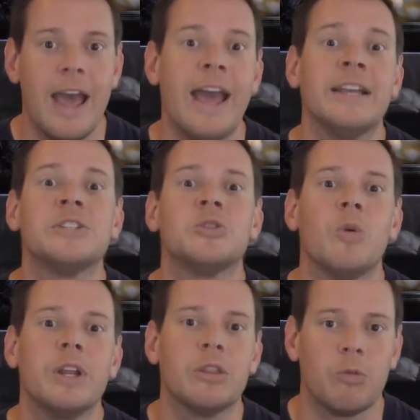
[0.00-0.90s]

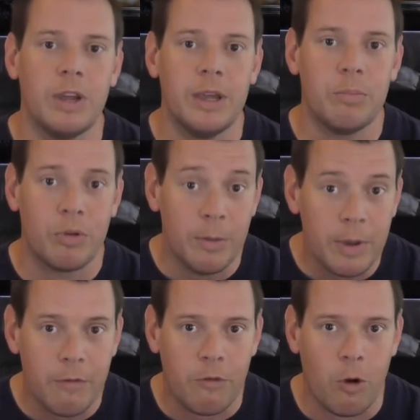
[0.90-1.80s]
X-23
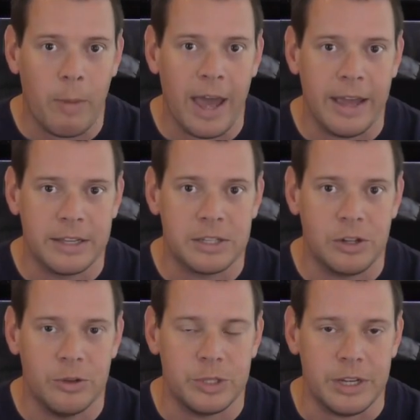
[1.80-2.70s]
Premium Format
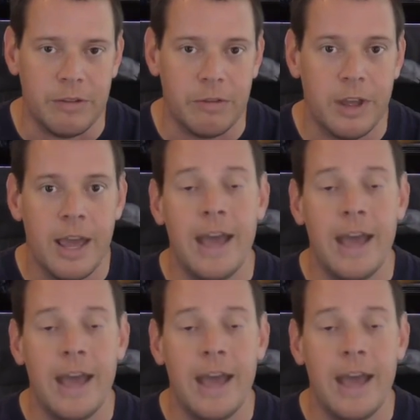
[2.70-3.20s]
Exclusive.